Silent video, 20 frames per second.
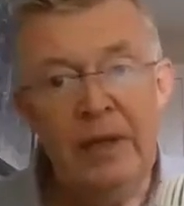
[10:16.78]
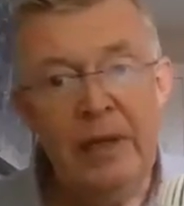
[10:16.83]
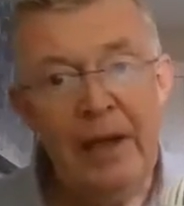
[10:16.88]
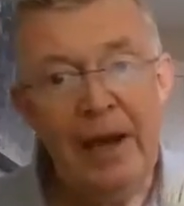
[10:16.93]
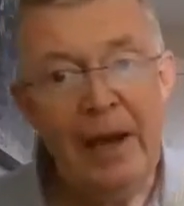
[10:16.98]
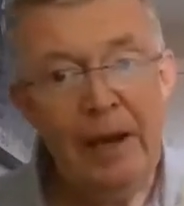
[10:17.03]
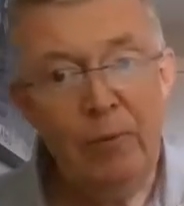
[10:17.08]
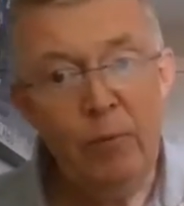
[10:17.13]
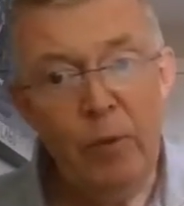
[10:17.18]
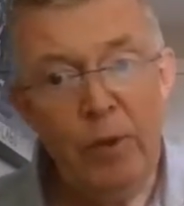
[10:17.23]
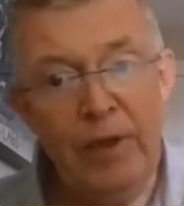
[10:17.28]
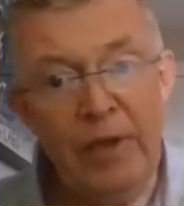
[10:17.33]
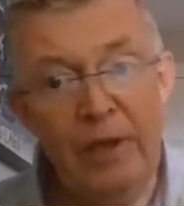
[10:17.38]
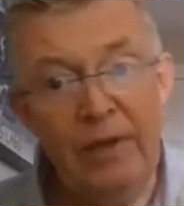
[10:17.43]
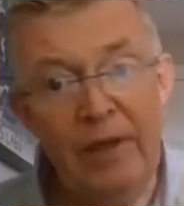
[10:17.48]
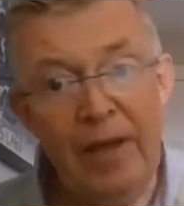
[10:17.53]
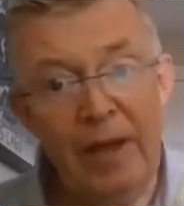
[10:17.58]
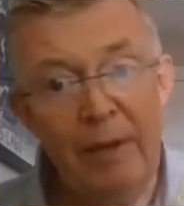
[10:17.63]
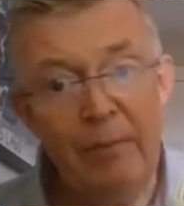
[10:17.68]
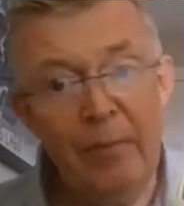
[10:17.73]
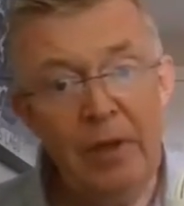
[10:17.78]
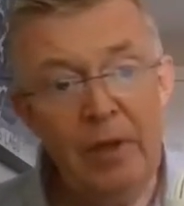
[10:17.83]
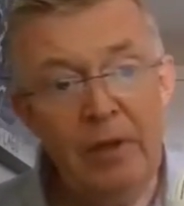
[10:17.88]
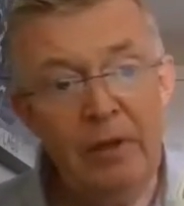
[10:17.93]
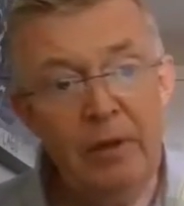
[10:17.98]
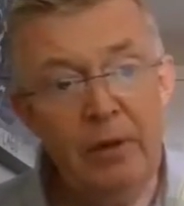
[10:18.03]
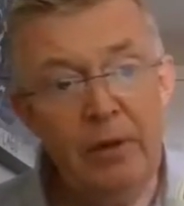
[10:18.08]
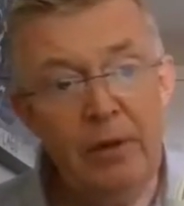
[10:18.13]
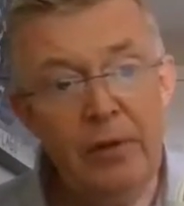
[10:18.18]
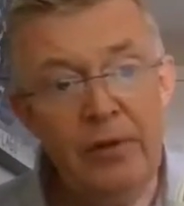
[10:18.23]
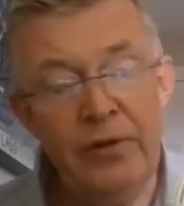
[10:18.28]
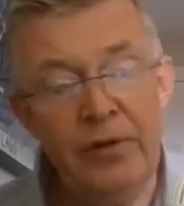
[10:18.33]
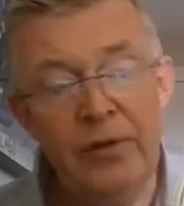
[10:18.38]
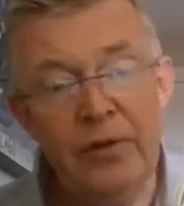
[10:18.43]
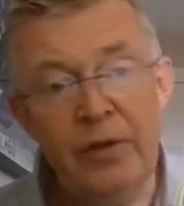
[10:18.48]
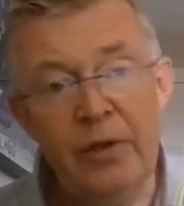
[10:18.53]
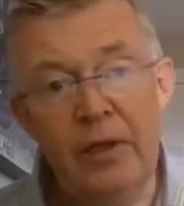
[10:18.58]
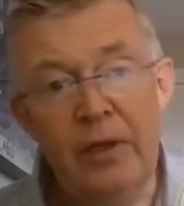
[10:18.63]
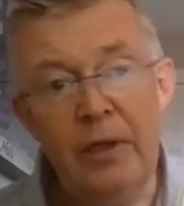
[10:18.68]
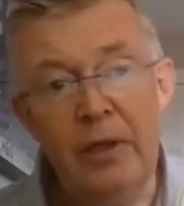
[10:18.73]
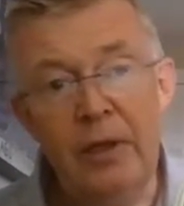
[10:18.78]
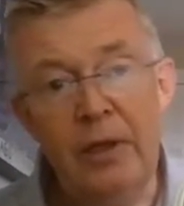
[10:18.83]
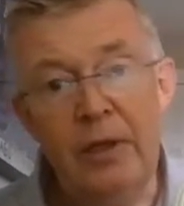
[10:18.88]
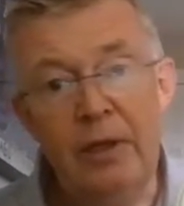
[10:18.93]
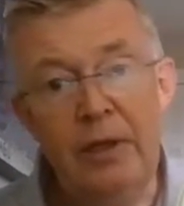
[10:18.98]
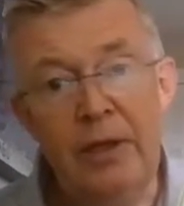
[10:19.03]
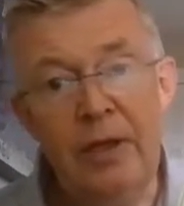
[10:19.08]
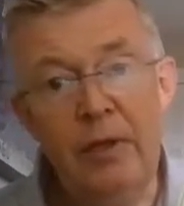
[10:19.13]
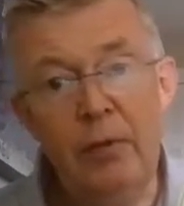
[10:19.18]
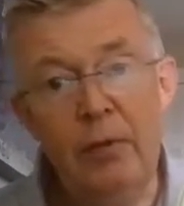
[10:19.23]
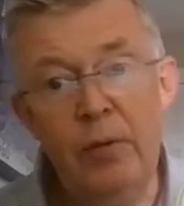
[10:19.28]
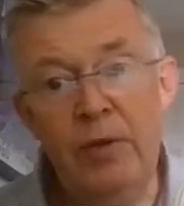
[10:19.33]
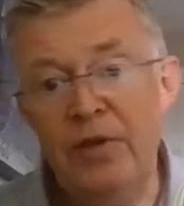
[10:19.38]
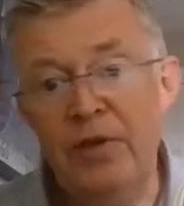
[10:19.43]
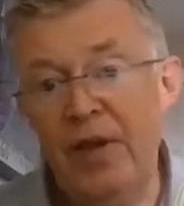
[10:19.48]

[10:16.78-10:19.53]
And we did that because liquid